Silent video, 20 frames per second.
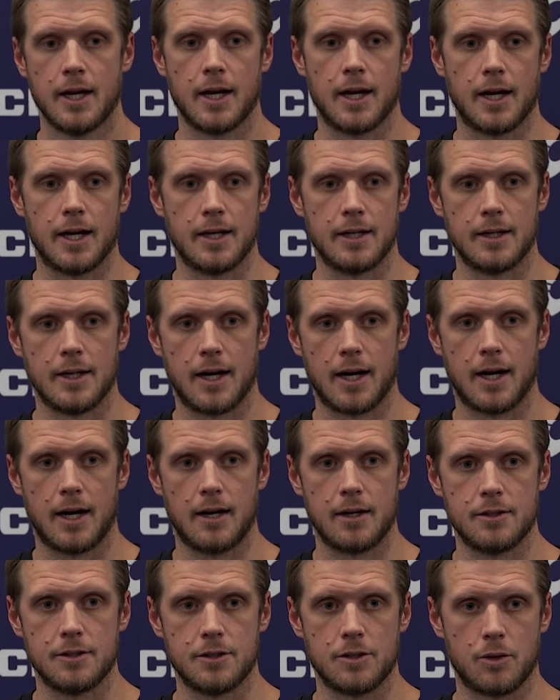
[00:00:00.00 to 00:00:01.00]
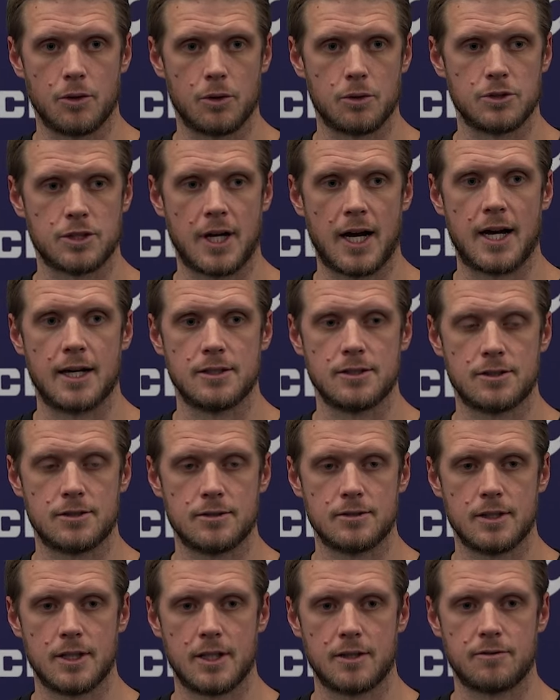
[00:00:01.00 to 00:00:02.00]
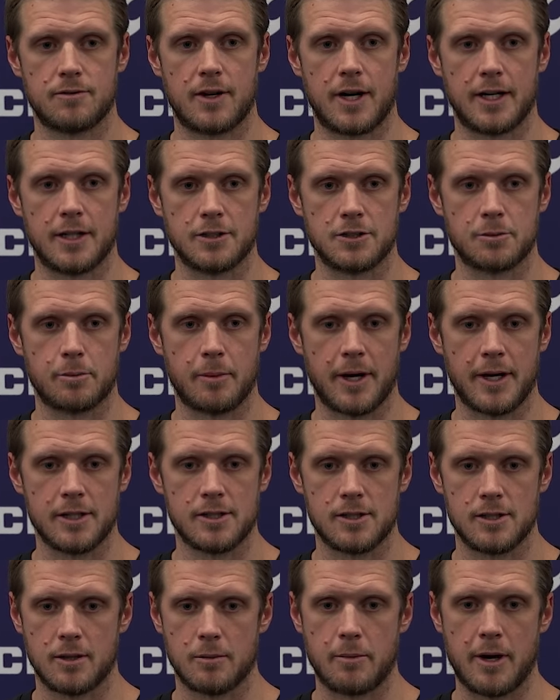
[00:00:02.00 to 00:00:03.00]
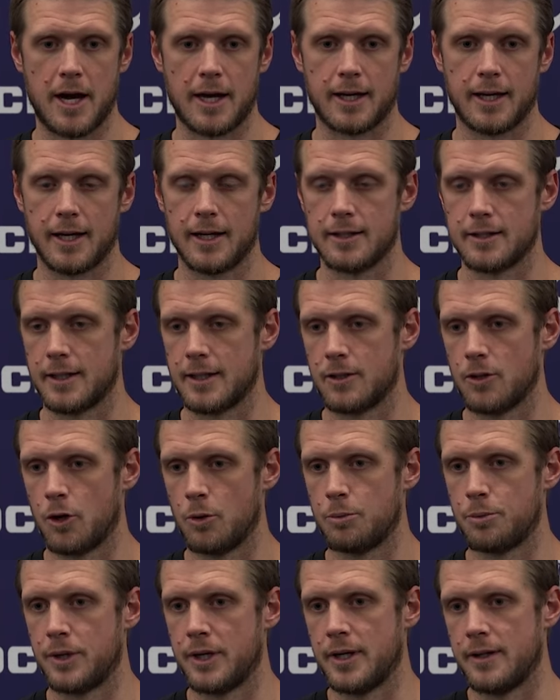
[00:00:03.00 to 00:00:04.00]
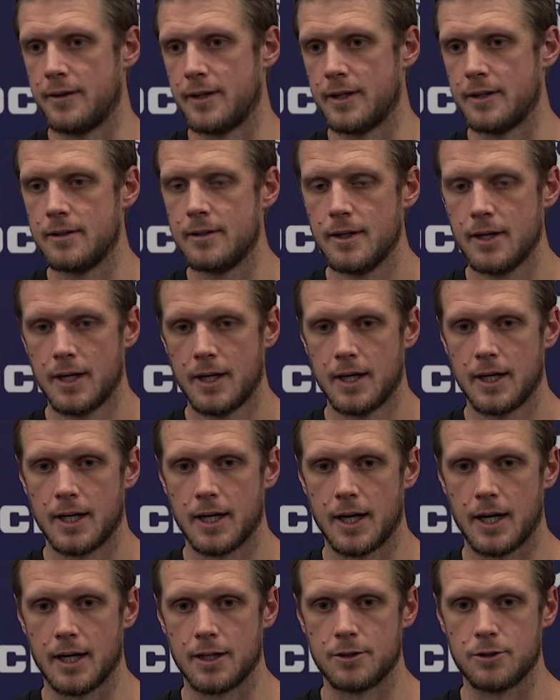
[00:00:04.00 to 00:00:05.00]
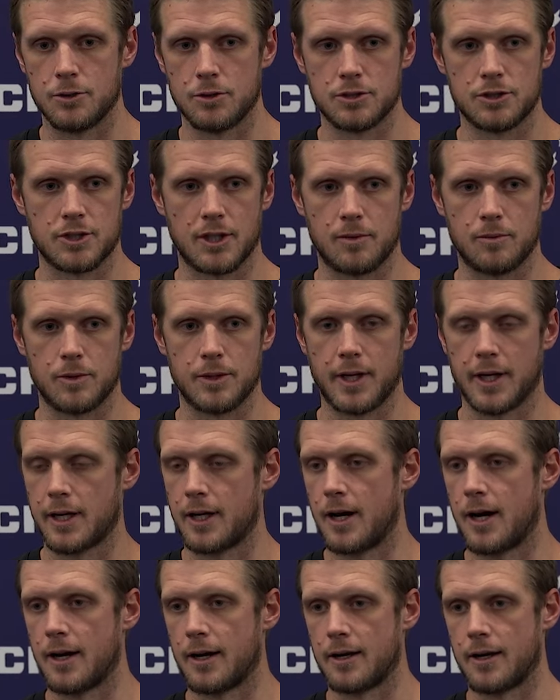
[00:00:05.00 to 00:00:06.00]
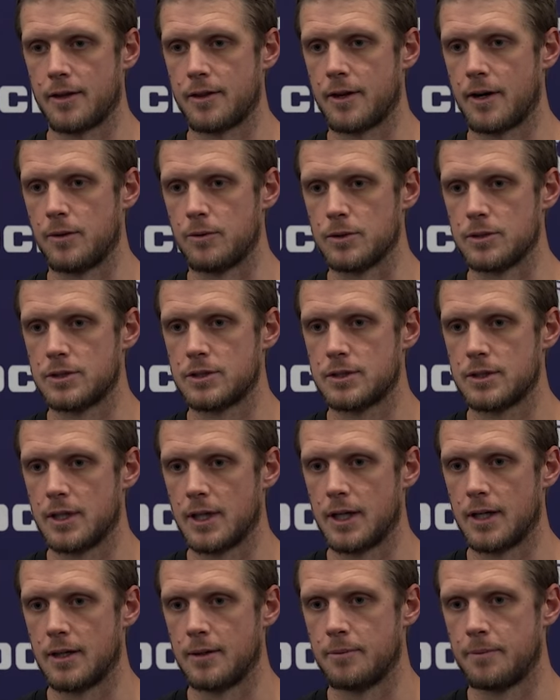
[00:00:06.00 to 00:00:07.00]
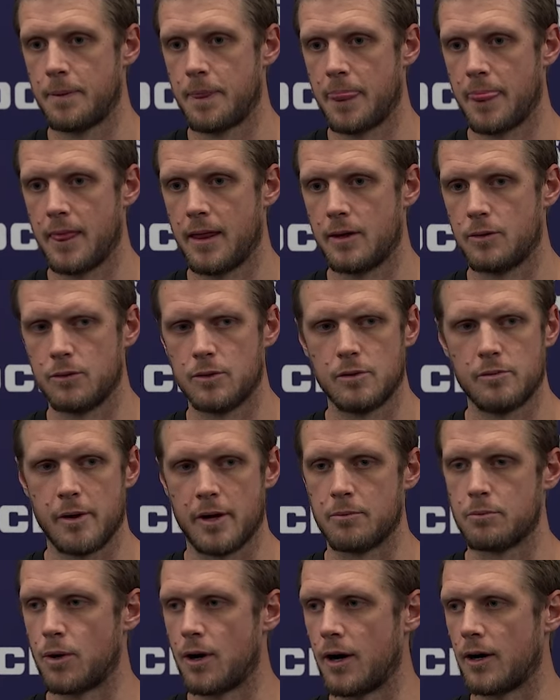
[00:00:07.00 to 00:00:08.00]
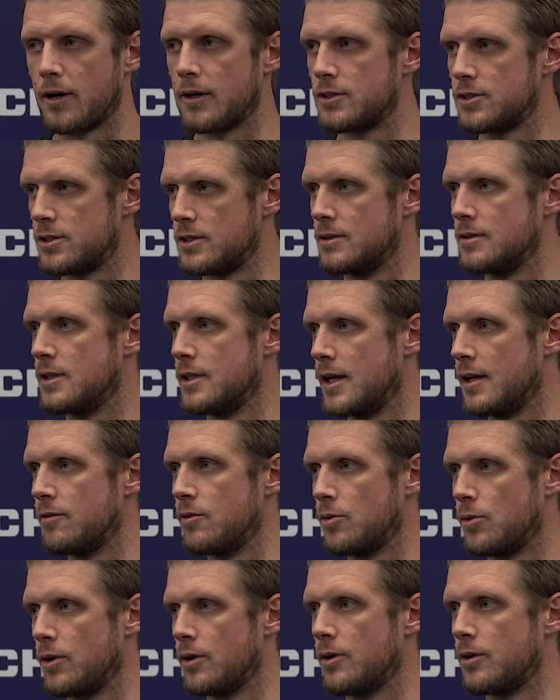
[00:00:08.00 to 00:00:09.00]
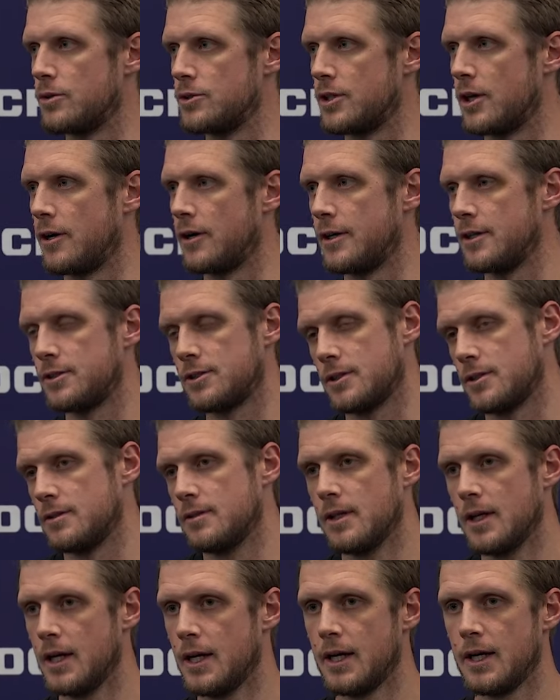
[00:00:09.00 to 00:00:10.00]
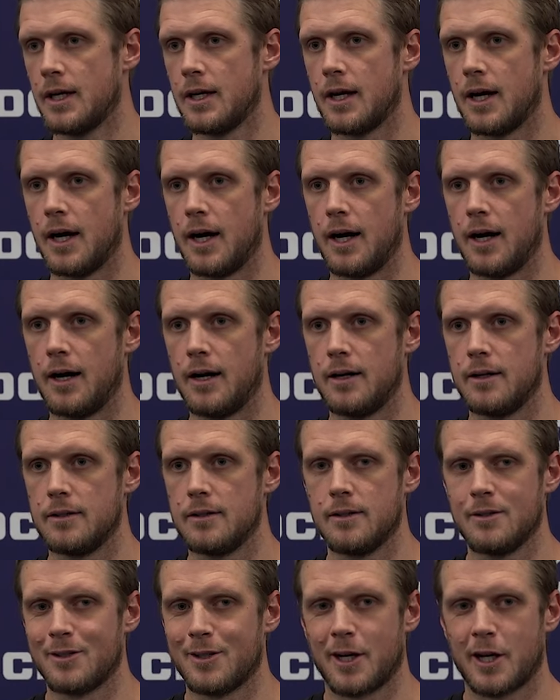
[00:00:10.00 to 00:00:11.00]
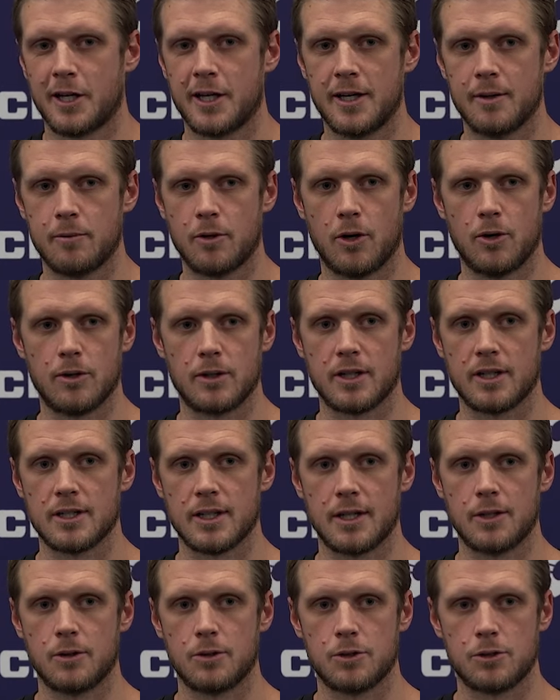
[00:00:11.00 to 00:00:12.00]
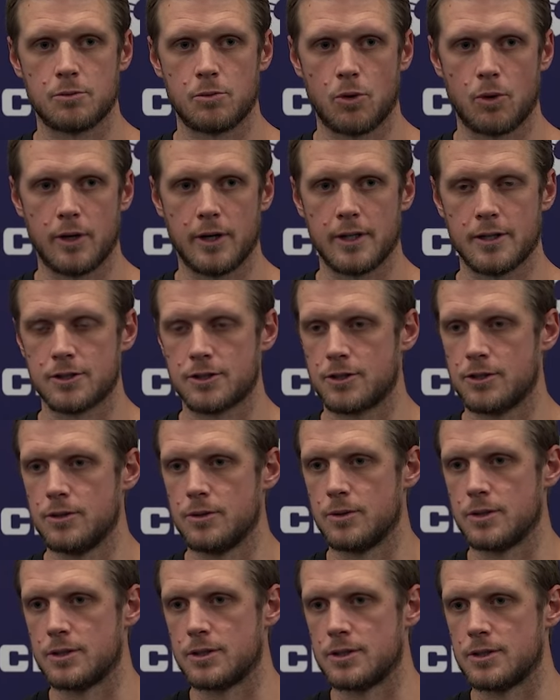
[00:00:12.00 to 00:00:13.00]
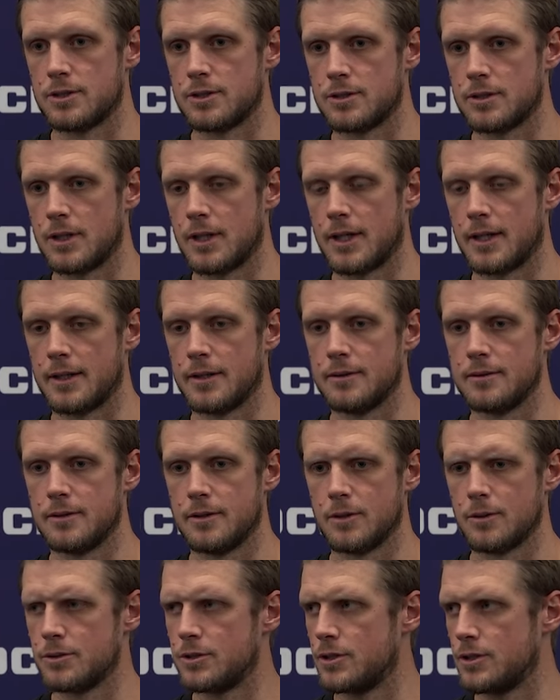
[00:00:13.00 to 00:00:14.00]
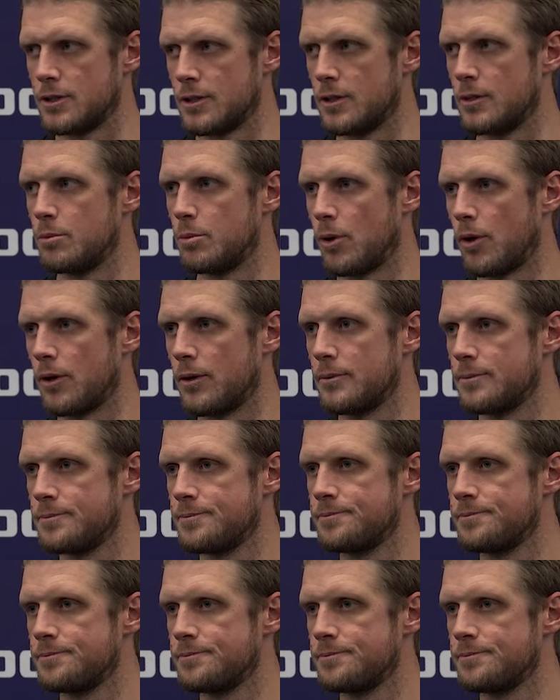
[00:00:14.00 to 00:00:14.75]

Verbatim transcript: and uh, you know those guys uh, finding space in the back end, getting open, and then uh, doing something when they caught it. I thought was uh, we've made progress in, in, every one of those areas, and uh, you know, got to keep going because I know there's more in us too, which is uh, you know, which is the good part.